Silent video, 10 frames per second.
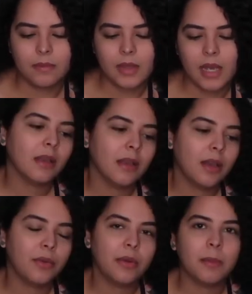yeah,
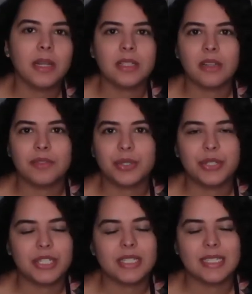Edward and Bella's love
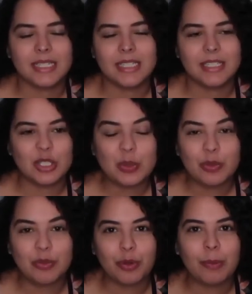story just doesn't do
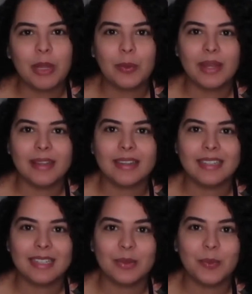it for me the way that it
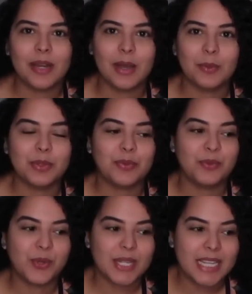did when I was
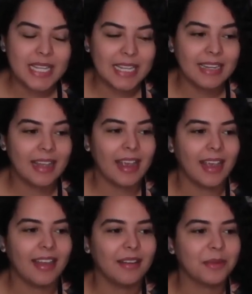14,
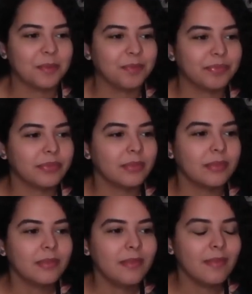and
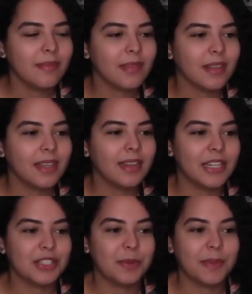
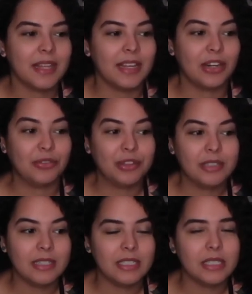that's something that I
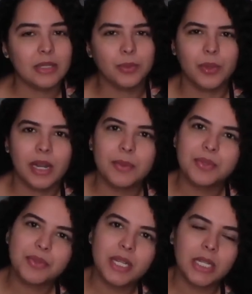realized when I
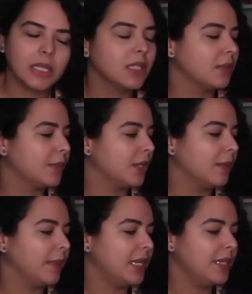was reading this book
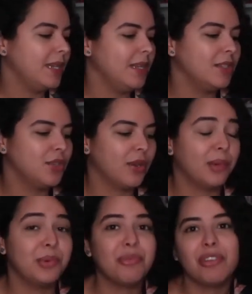in my teens. You know, I
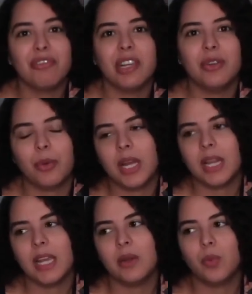would reread
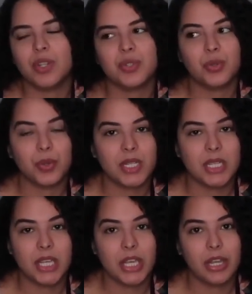Twilight once or twice
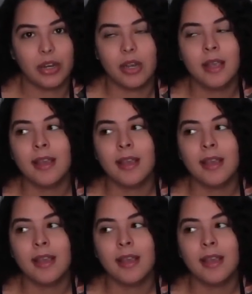a year